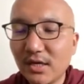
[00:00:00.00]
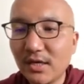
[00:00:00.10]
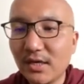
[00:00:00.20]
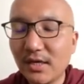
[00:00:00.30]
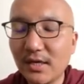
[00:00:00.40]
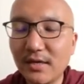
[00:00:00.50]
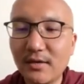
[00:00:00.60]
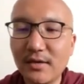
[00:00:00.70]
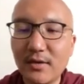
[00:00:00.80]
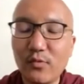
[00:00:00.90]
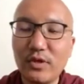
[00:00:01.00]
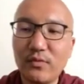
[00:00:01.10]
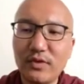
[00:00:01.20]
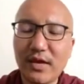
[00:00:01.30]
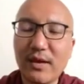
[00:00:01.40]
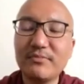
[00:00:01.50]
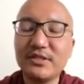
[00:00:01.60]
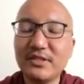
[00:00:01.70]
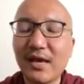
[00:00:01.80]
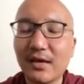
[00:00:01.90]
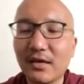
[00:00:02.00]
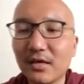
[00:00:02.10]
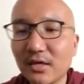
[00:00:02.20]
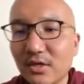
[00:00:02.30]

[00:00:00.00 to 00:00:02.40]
uh, with with an empty tank.